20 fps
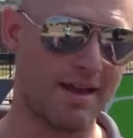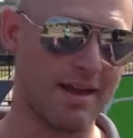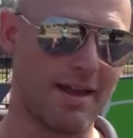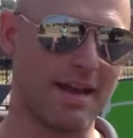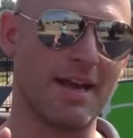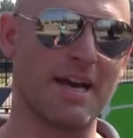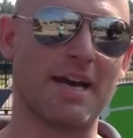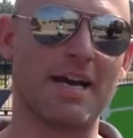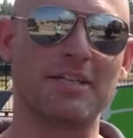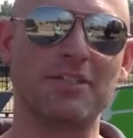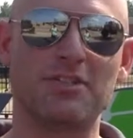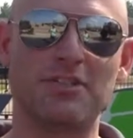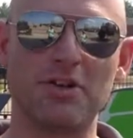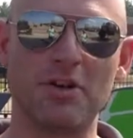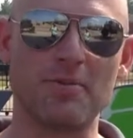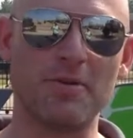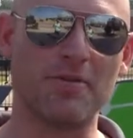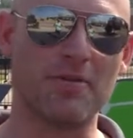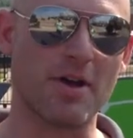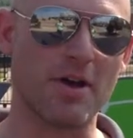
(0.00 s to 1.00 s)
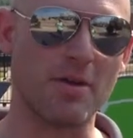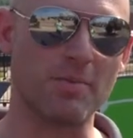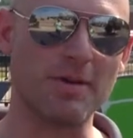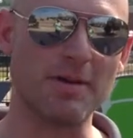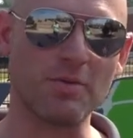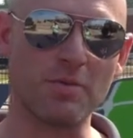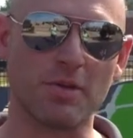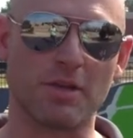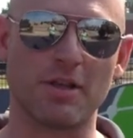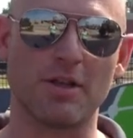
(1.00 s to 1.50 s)
Hey guys, Jeremy
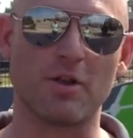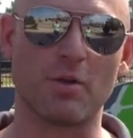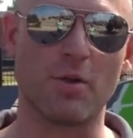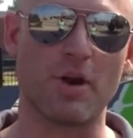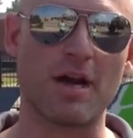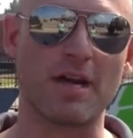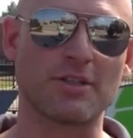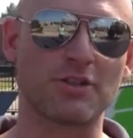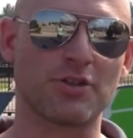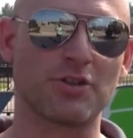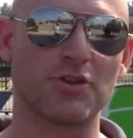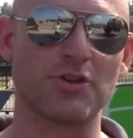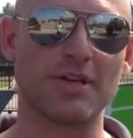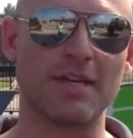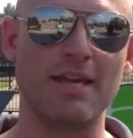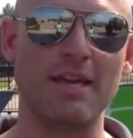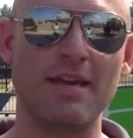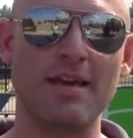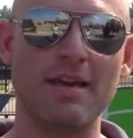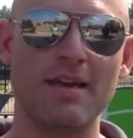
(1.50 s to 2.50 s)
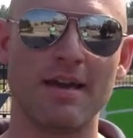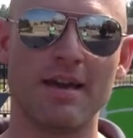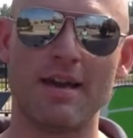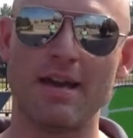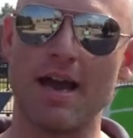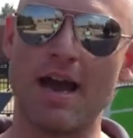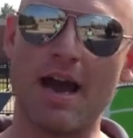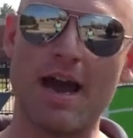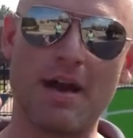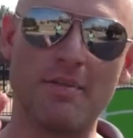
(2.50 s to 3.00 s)
Veldman with Little Rock Turnkey.
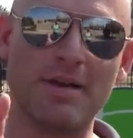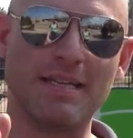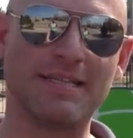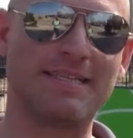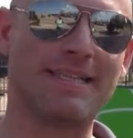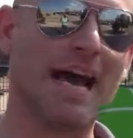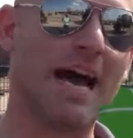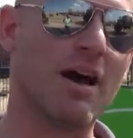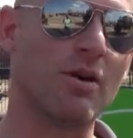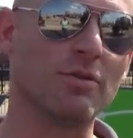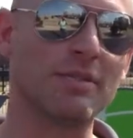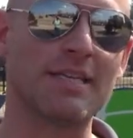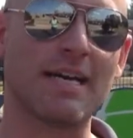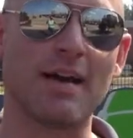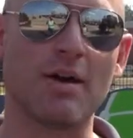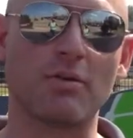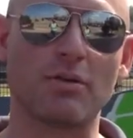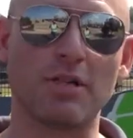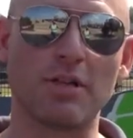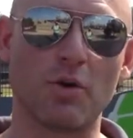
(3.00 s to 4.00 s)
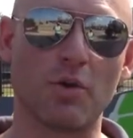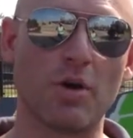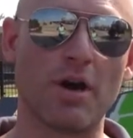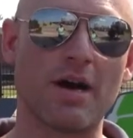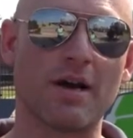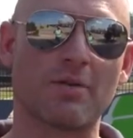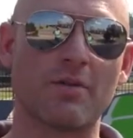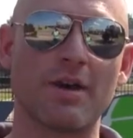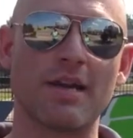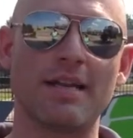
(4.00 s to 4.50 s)
I'm in downtown Little
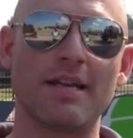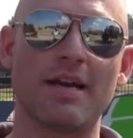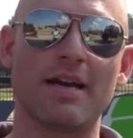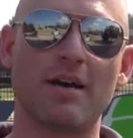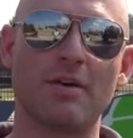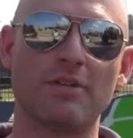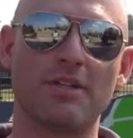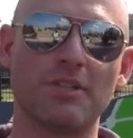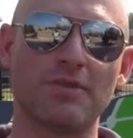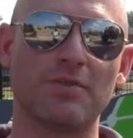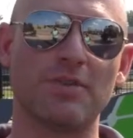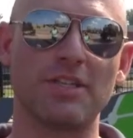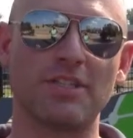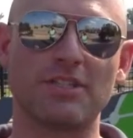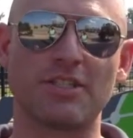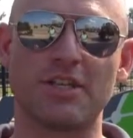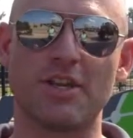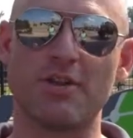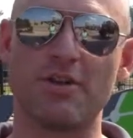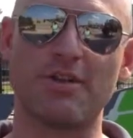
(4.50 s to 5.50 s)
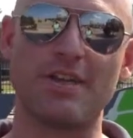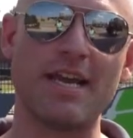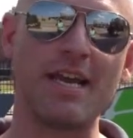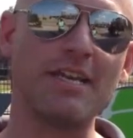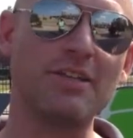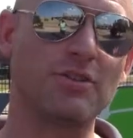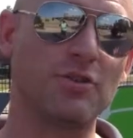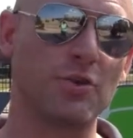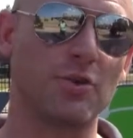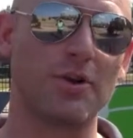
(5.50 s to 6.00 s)
Rock right now. We just finished another
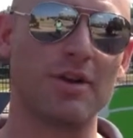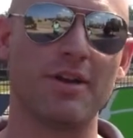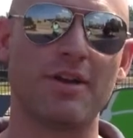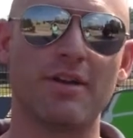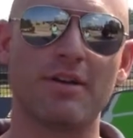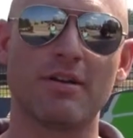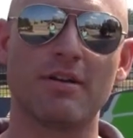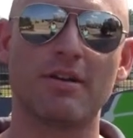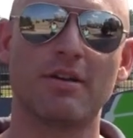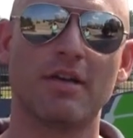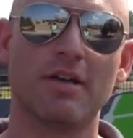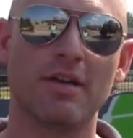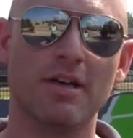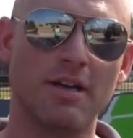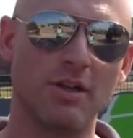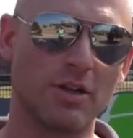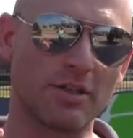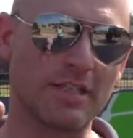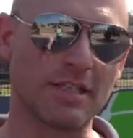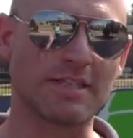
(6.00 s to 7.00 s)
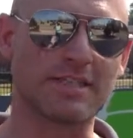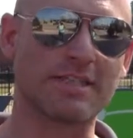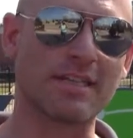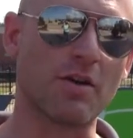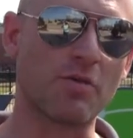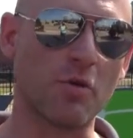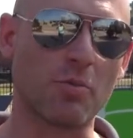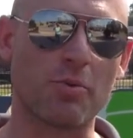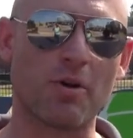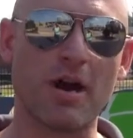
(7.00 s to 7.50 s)
day tour here. Looked at
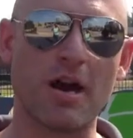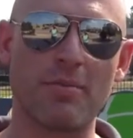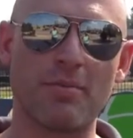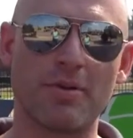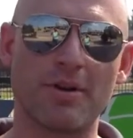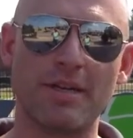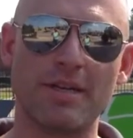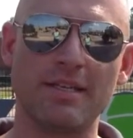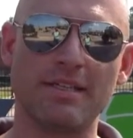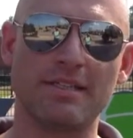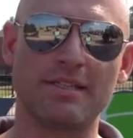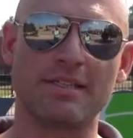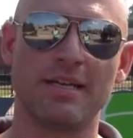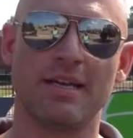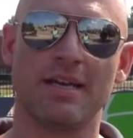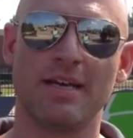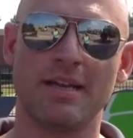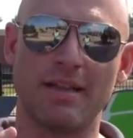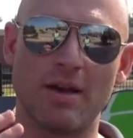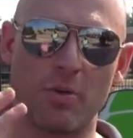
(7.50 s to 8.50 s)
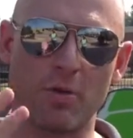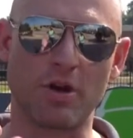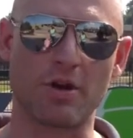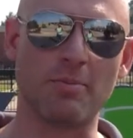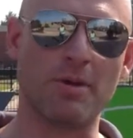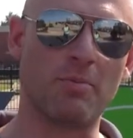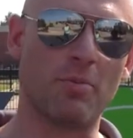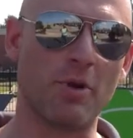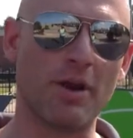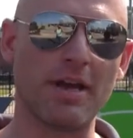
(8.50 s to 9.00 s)
several properties that we're going
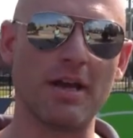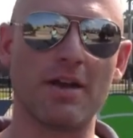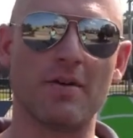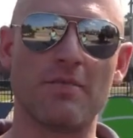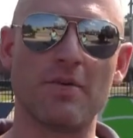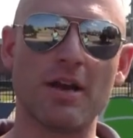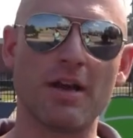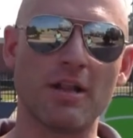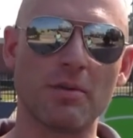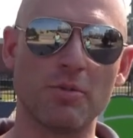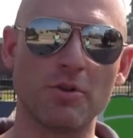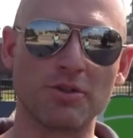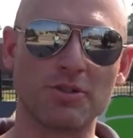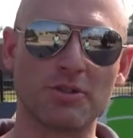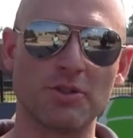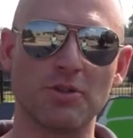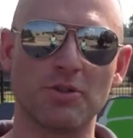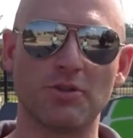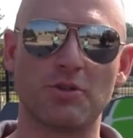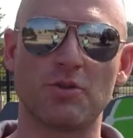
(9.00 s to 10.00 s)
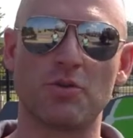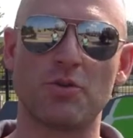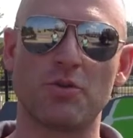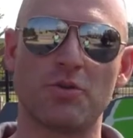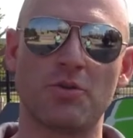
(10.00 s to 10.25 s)
to be bringing available soon to